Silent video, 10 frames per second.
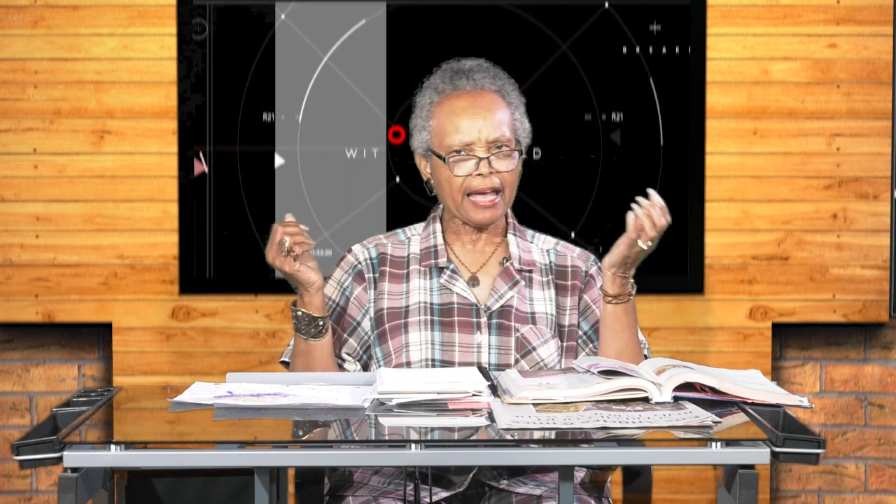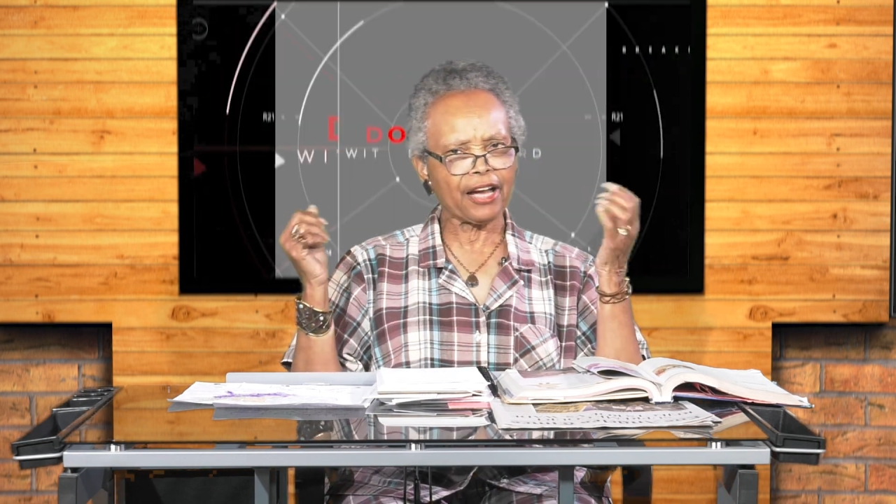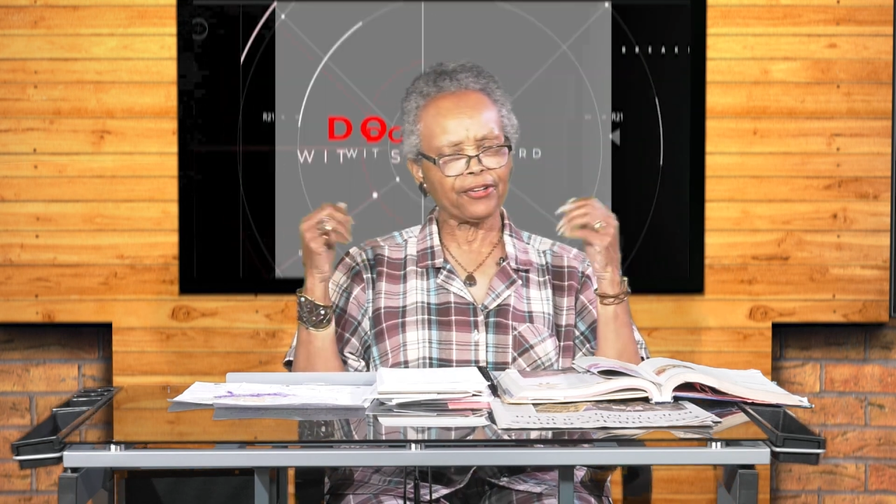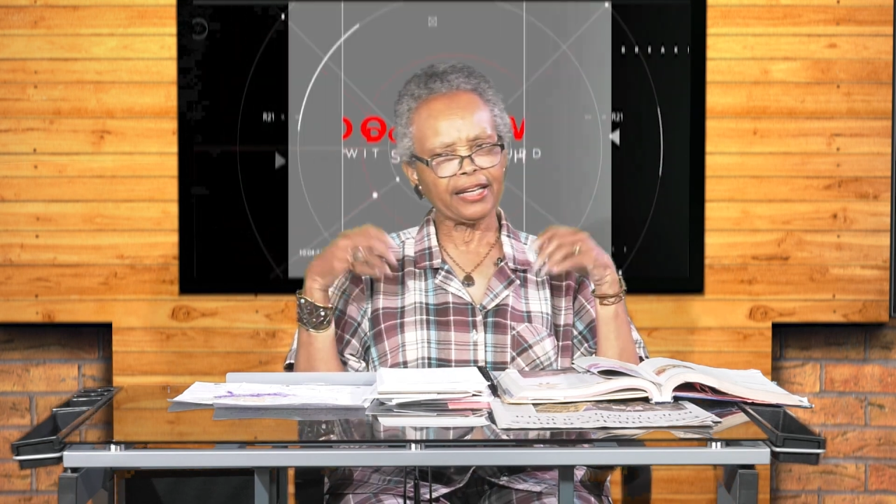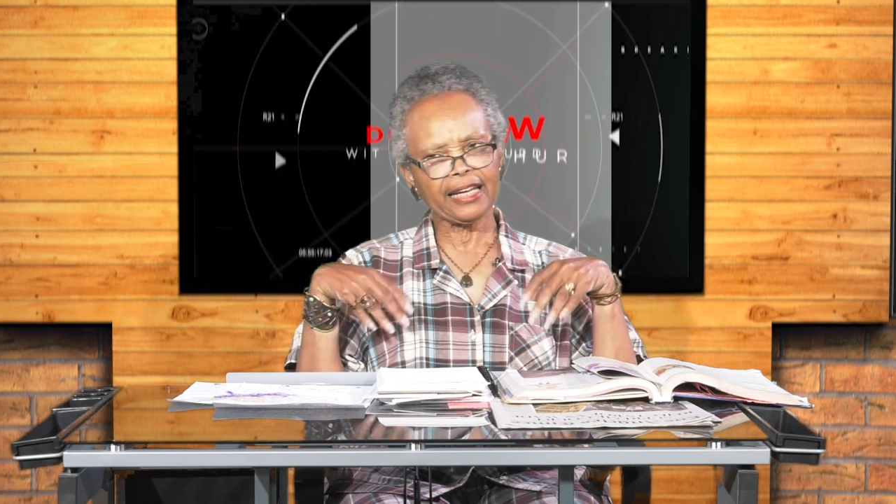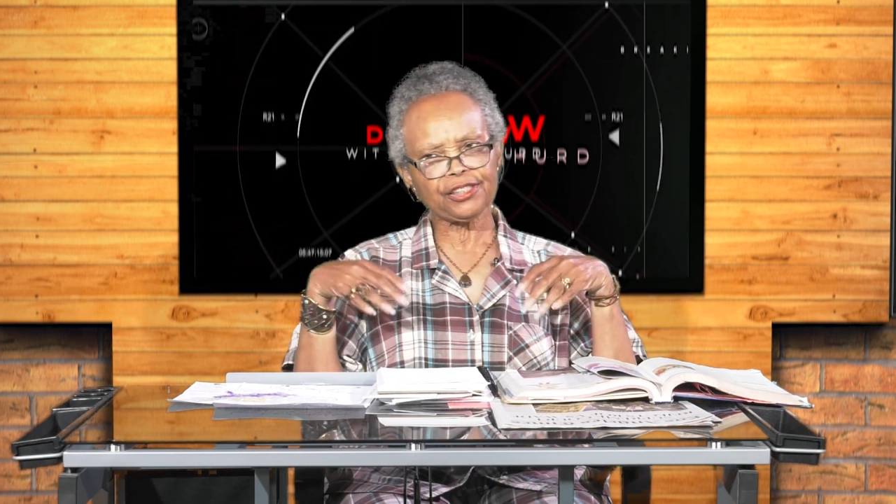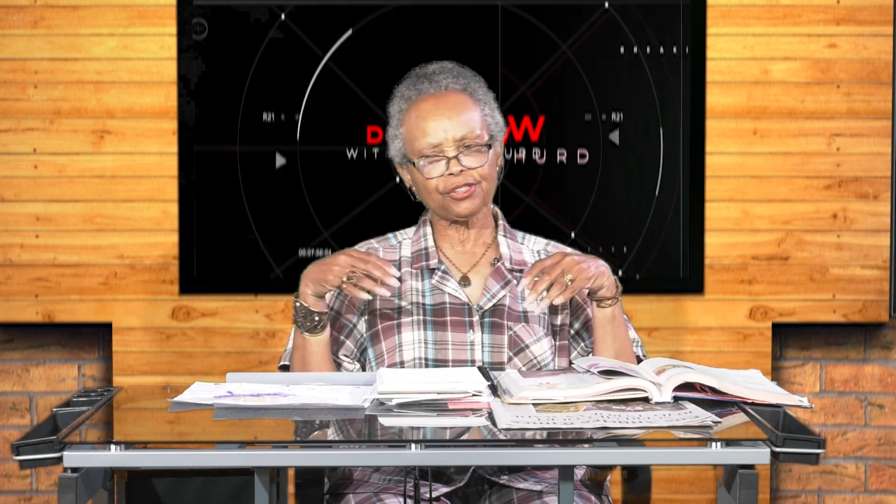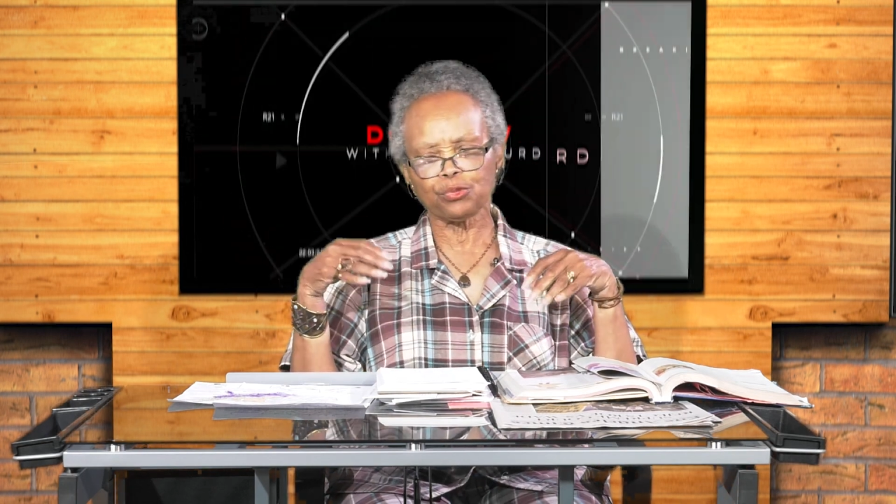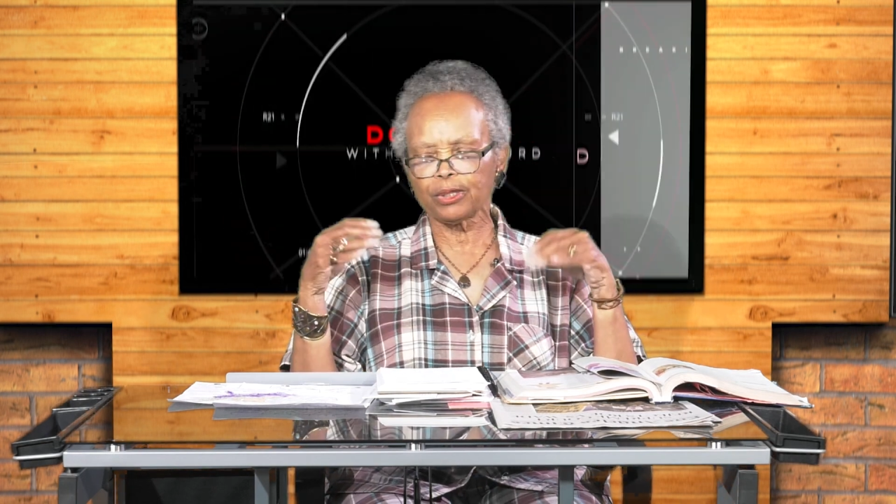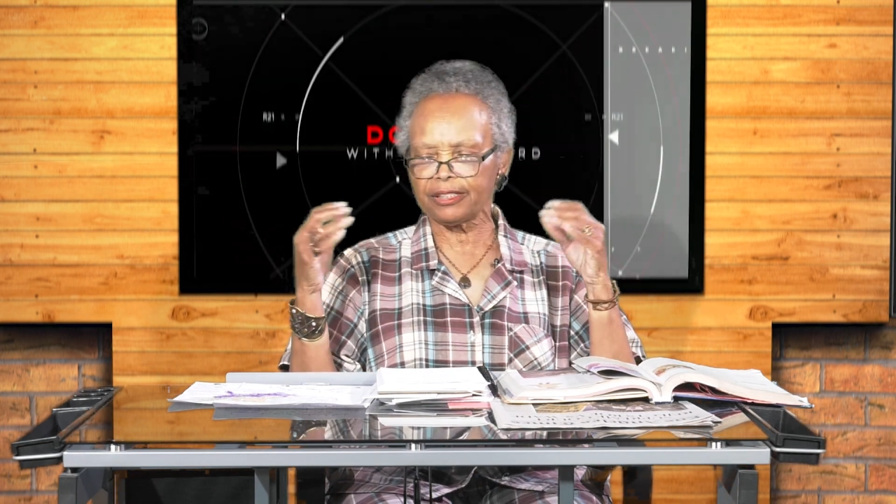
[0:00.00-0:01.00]
Our
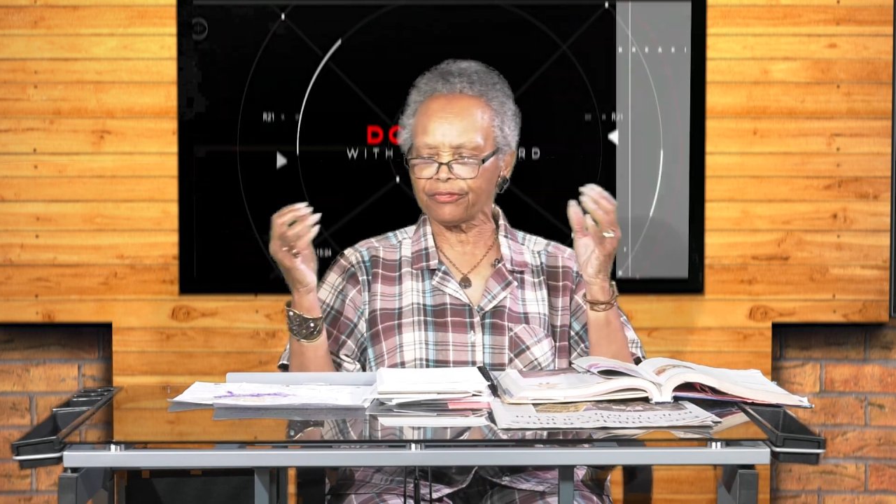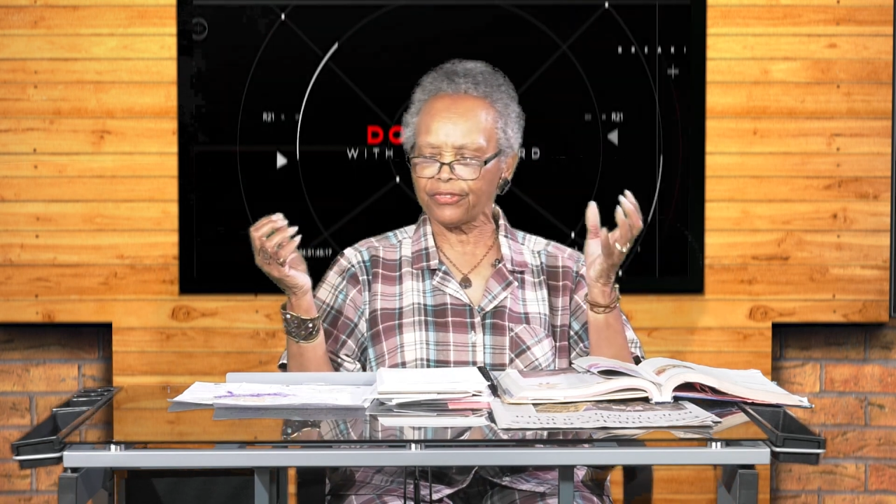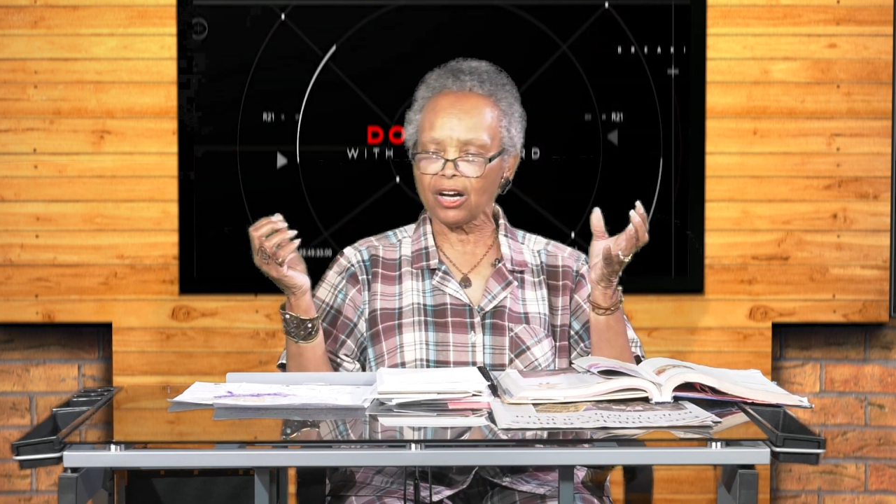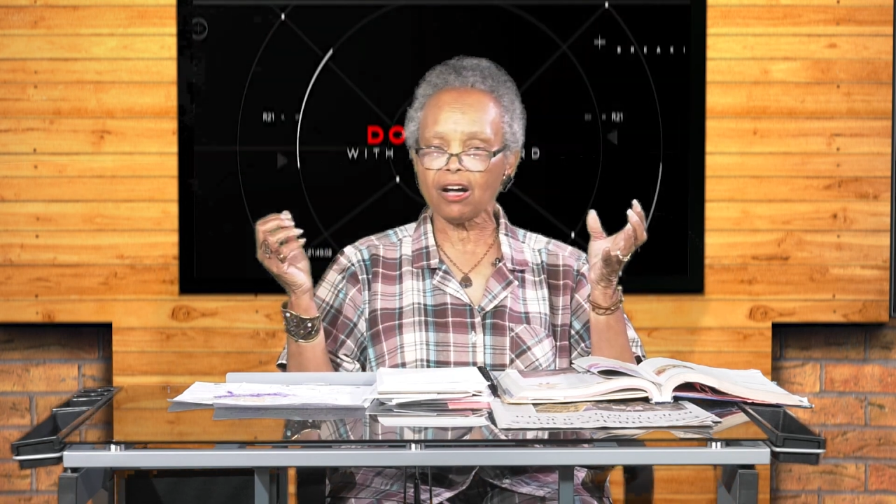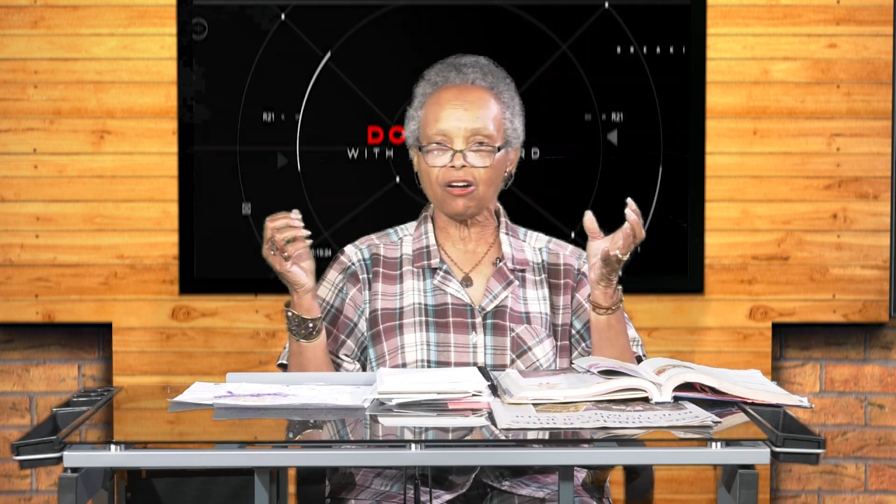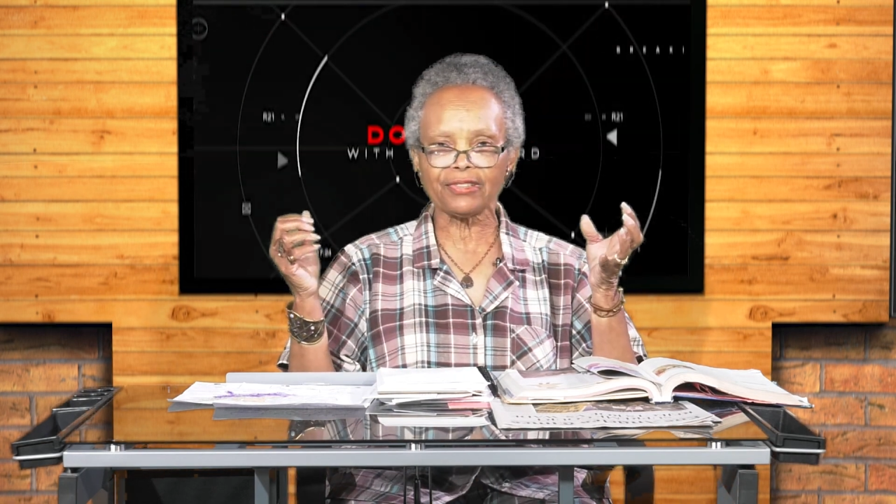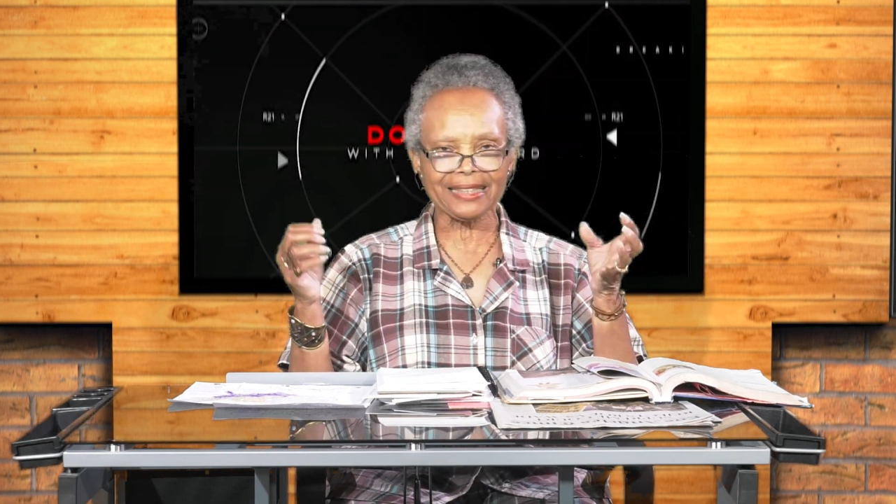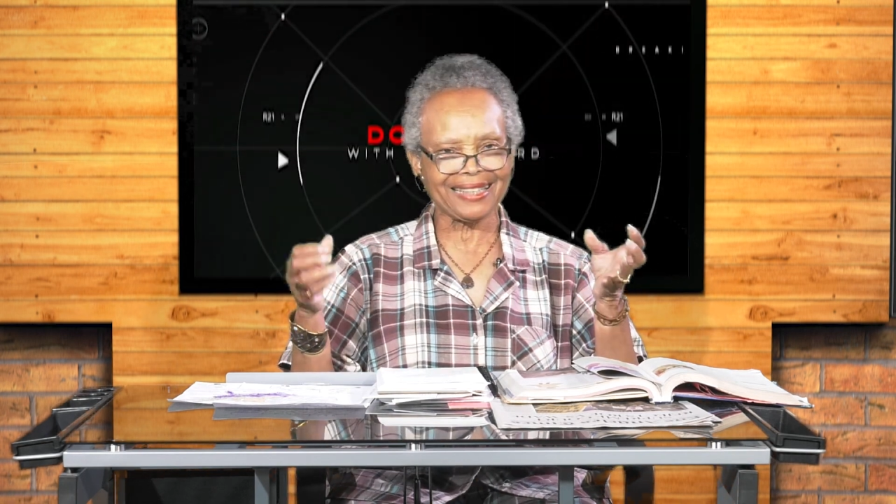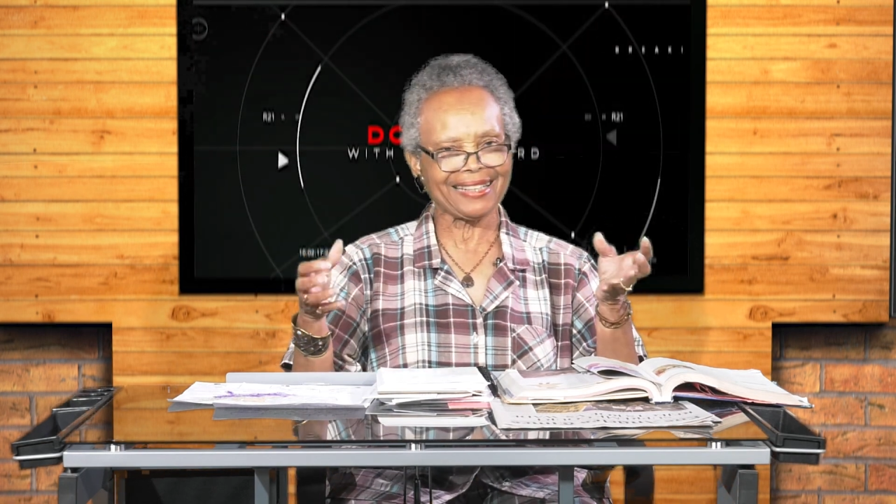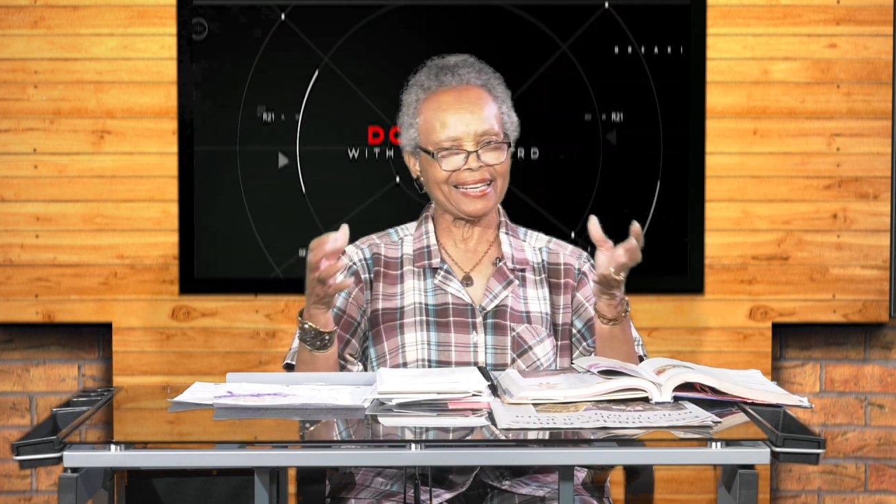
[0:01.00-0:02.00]
nation was involved in